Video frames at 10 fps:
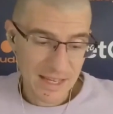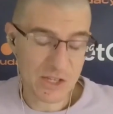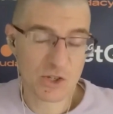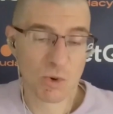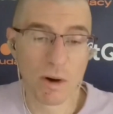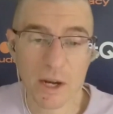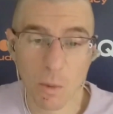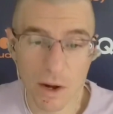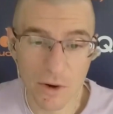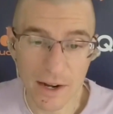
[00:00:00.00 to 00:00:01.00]
He's twenty to
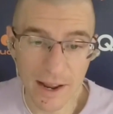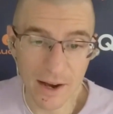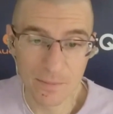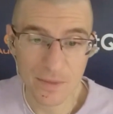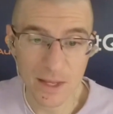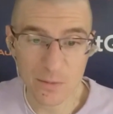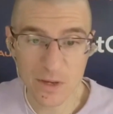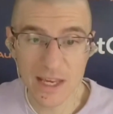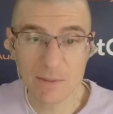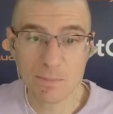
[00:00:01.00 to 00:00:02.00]
one right now. If
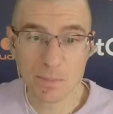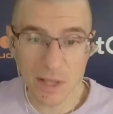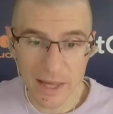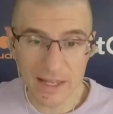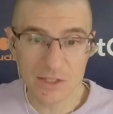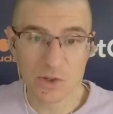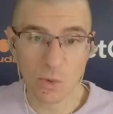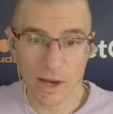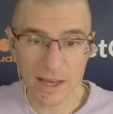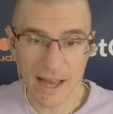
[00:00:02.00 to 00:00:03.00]
he plays the
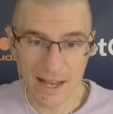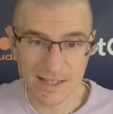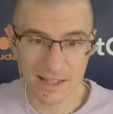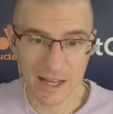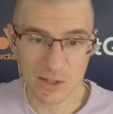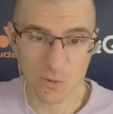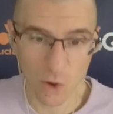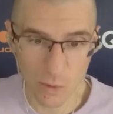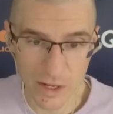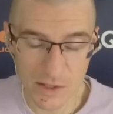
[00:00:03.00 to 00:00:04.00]
way he has the last
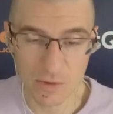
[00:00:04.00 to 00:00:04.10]
four weeks,